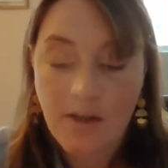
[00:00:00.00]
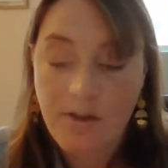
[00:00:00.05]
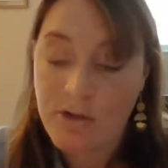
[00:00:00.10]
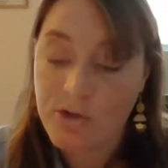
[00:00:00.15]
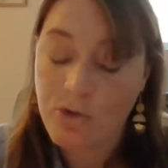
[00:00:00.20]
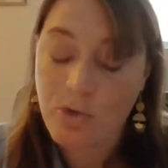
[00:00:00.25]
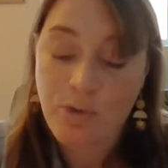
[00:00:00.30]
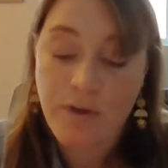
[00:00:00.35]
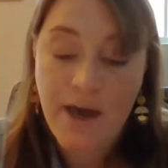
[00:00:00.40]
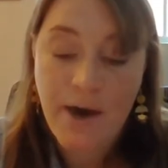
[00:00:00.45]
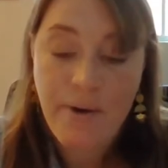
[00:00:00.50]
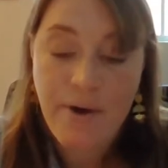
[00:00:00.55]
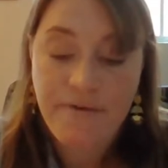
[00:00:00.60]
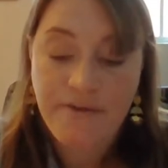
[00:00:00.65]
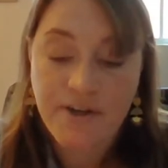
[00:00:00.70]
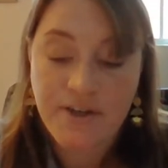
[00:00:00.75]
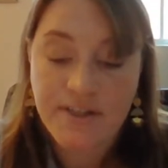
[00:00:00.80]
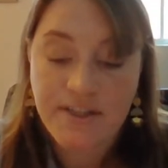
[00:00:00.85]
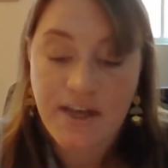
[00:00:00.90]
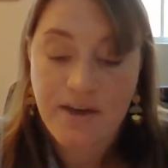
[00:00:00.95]
The truth,
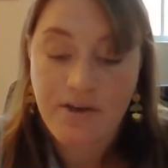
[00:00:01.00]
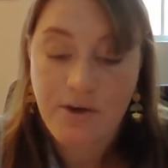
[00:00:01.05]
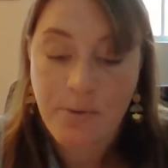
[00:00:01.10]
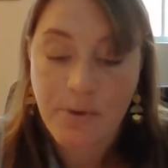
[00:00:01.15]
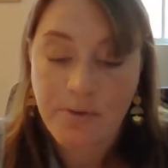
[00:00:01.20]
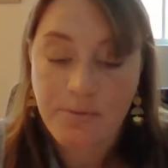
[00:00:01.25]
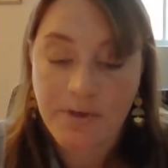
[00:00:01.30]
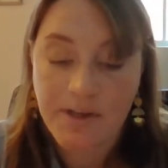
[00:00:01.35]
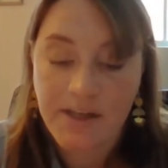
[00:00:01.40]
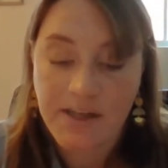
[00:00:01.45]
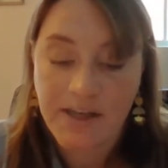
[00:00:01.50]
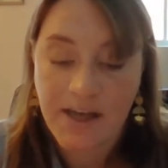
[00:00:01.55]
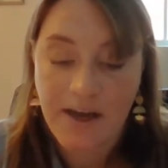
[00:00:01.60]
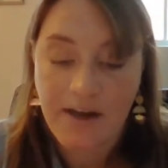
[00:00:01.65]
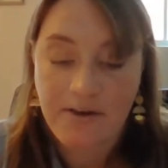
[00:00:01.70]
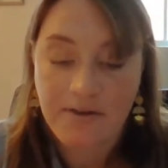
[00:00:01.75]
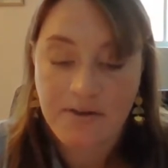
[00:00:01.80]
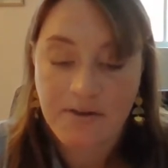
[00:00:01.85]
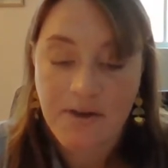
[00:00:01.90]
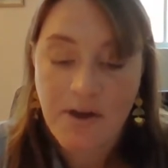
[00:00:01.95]
however, is that no one really
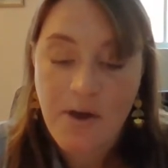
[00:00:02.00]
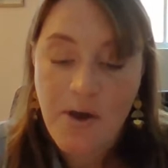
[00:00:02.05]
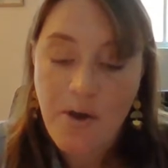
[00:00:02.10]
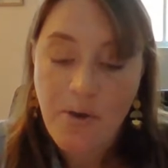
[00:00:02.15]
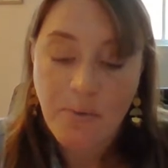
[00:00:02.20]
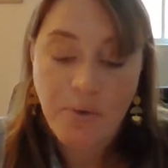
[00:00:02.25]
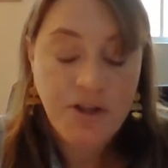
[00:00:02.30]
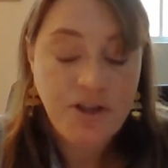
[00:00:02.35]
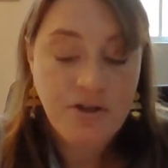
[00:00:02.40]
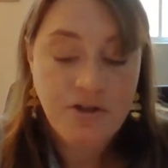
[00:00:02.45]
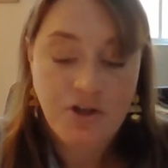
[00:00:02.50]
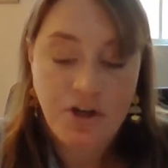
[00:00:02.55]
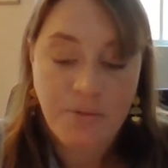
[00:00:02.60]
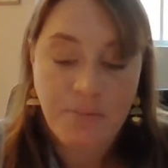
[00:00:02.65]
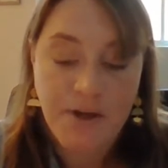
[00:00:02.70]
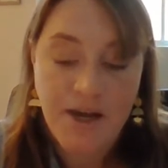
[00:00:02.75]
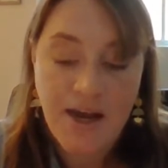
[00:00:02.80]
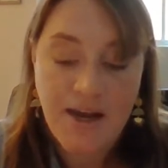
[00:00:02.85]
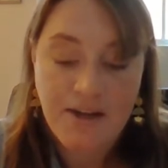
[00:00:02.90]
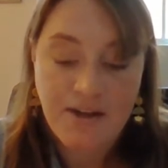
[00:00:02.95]
cares what the
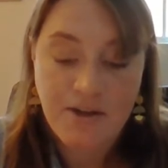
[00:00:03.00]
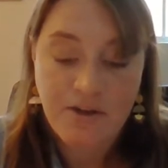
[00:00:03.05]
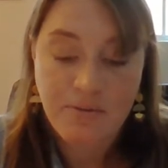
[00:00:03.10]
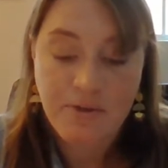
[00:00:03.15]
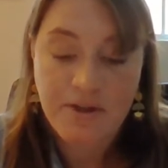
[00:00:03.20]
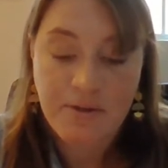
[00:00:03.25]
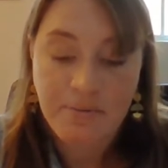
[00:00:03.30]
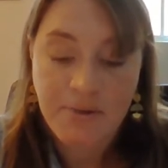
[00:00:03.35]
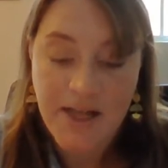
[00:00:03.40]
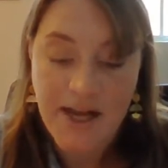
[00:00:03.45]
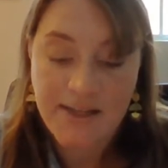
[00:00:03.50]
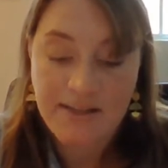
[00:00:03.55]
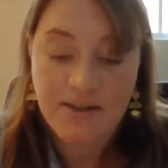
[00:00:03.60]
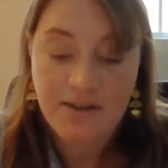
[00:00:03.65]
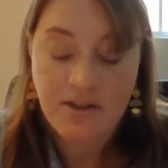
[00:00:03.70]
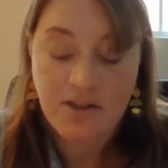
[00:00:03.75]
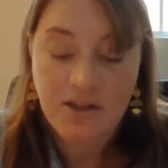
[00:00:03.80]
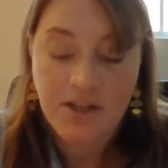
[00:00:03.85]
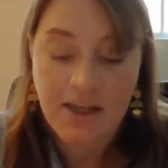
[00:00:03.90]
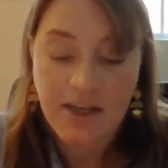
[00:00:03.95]
chirpy anchor with the
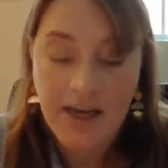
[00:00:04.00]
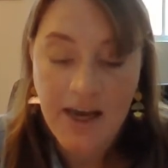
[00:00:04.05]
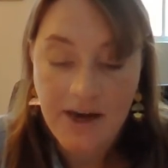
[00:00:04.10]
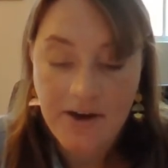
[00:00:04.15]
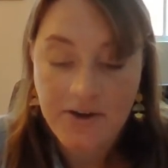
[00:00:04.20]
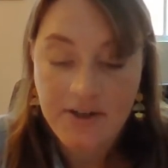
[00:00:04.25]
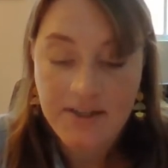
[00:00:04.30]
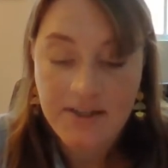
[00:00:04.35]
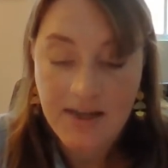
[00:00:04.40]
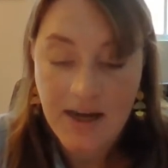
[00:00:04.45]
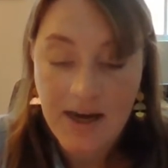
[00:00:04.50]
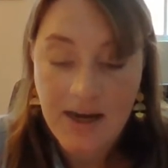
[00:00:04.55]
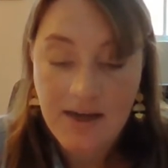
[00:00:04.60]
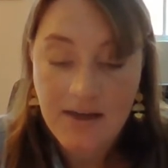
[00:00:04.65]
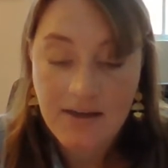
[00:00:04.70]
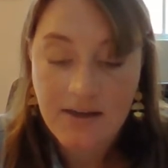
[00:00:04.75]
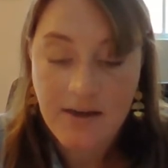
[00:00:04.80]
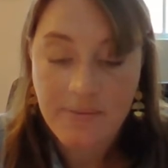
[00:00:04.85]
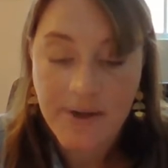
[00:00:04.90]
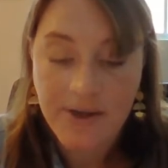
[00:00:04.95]
plastic-looking hair is
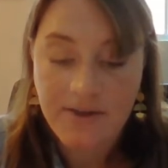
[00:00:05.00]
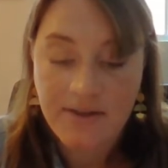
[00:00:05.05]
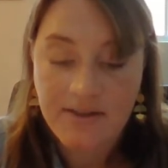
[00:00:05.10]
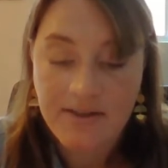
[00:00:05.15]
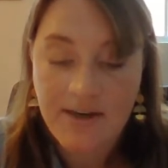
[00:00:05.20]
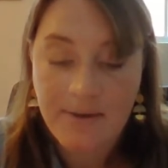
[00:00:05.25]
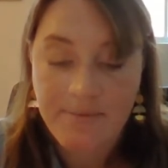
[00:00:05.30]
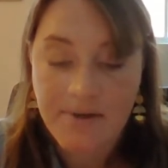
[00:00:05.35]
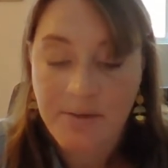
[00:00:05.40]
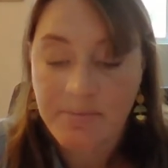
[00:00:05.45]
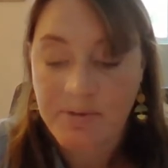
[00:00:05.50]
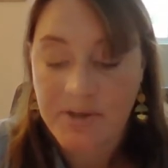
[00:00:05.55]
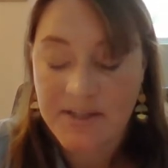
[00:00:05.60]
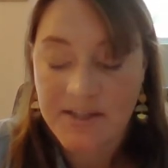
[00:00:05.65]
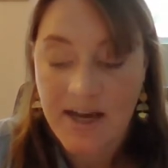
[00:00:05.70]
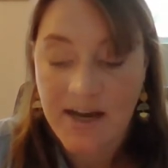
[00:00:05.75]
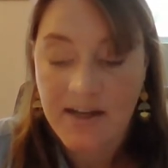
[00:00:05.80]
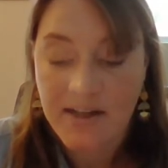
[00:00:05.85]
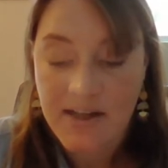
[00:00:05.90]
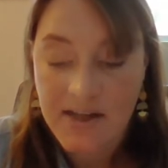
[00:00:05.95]
saying about the stepped-up
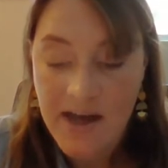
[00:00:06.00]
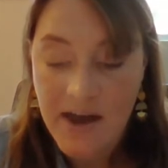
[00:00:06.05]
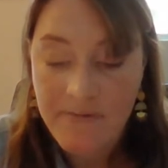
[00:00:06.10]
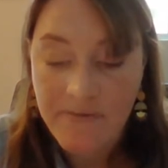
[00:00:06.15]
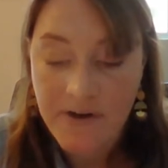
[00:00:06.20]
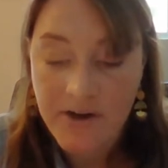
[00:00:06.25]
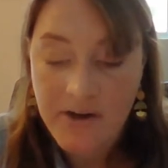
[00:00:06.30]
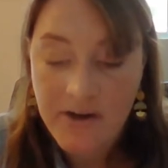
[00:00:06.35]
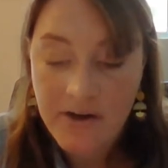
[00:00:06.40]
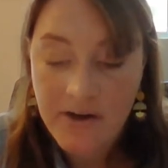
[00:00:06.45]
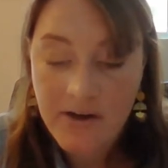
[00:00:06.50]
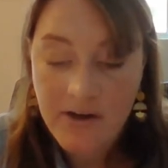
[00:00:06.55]
recycling effort.